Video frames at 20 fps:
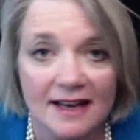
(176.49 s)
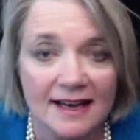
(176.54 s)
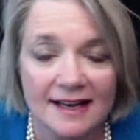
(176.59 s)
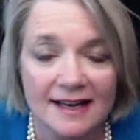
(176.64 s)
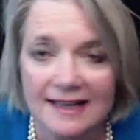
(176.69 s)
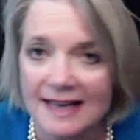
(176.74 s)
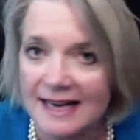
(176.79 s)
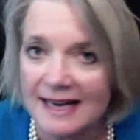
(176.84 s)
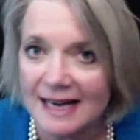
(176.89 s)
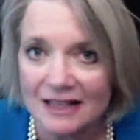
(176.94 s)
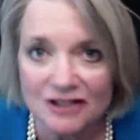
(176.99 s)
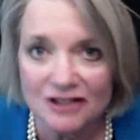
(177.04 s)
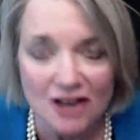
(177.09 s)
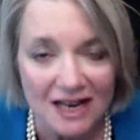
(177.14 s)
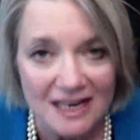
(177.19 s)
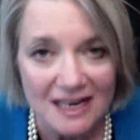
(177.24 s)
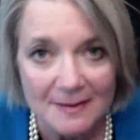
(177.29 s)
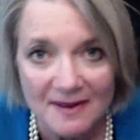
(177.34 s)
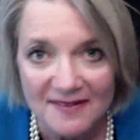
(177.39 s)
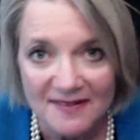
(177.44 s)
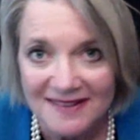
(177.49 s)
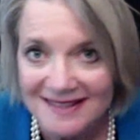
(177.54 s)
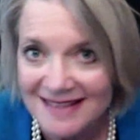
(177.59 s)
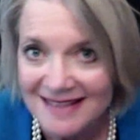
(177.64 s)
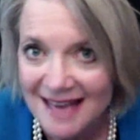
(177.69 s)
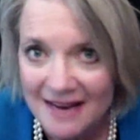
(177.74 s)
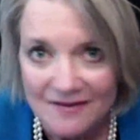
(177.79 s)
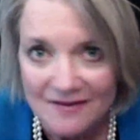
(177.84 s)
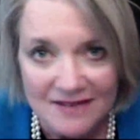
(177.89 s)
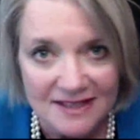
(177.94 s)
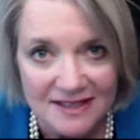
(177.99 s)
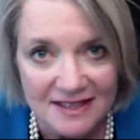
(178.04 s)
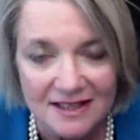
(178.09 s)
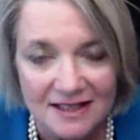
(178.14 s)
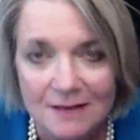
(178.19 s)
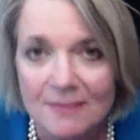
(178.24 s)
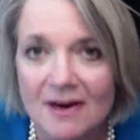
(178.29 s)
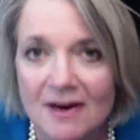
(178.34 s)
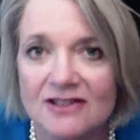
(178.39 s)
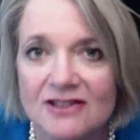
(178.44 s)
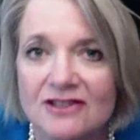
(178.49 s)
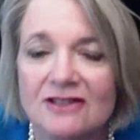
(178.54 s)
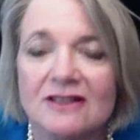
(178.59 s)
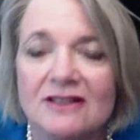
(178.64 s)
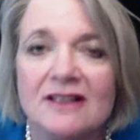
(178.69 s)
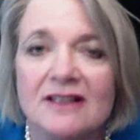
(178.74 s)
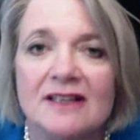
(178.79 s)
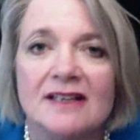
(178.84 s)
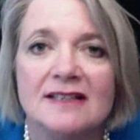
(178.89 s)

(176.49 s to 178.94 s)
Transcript: and again i'll talk about this every single module